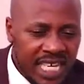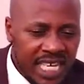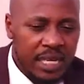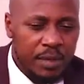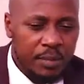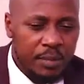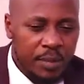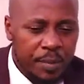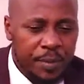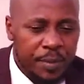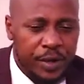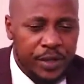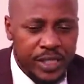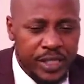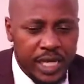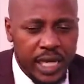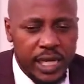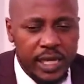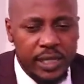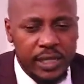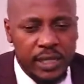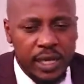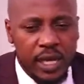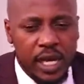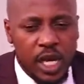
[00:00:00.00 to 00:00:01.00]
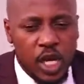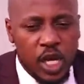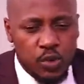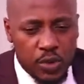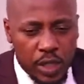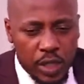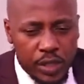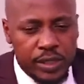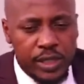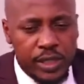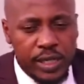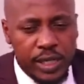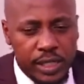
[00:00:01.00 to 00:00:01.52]
Remember you said,
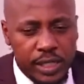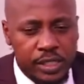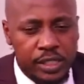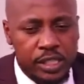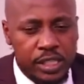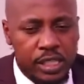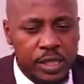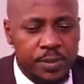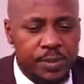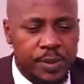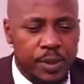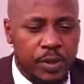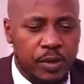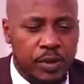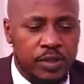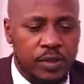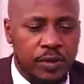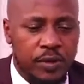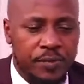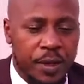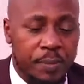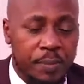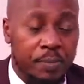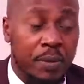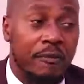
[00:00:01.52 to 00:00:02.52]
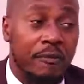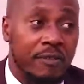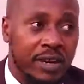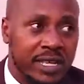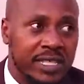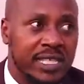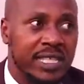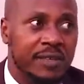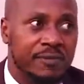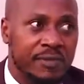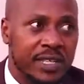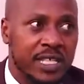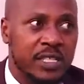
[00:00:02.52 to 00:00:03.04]
we're using relationships because of the
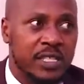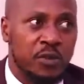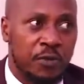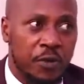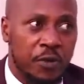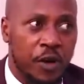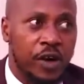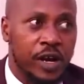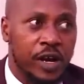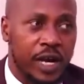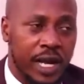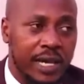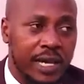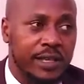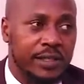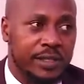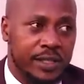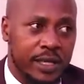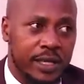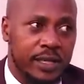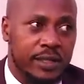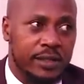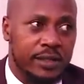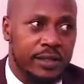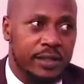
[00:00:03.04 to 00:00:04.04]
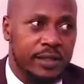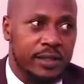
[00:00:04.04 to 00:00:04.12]
pervasiveness of our culture.